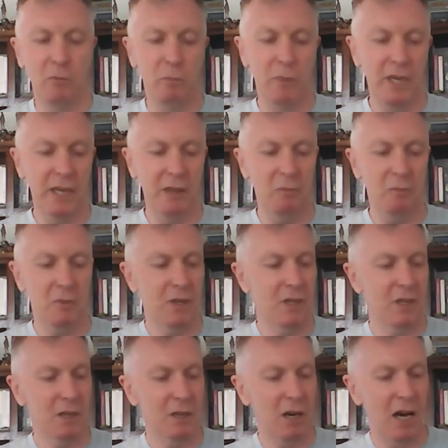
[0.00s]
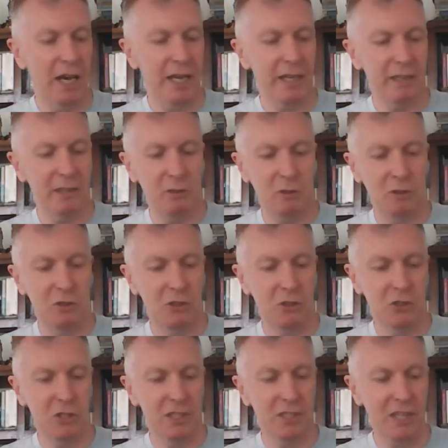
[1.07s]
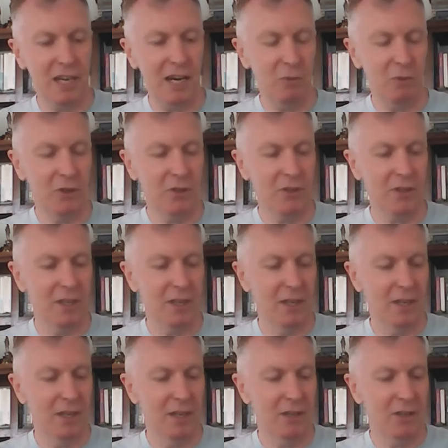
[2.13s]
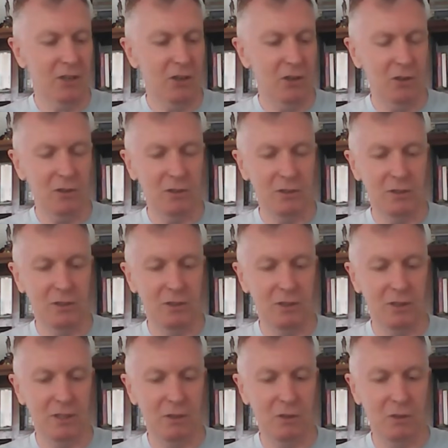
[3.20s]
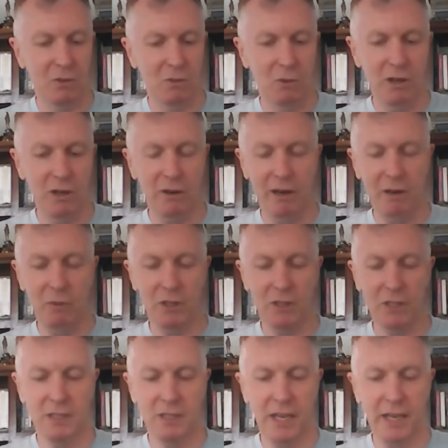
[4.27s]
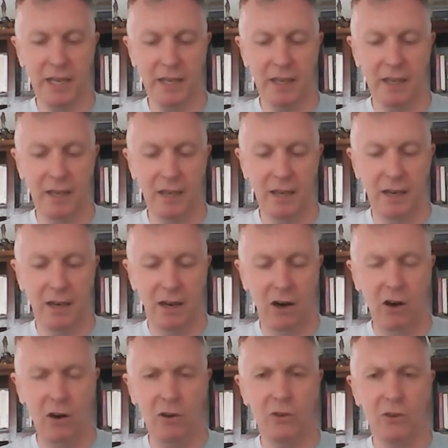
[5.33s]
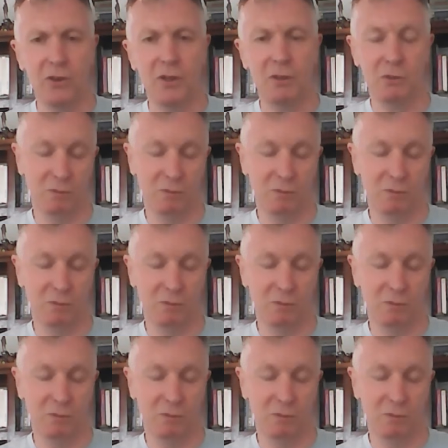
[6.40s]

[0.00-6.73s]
Me, I usually start with, cool, what do I want to take? Oh,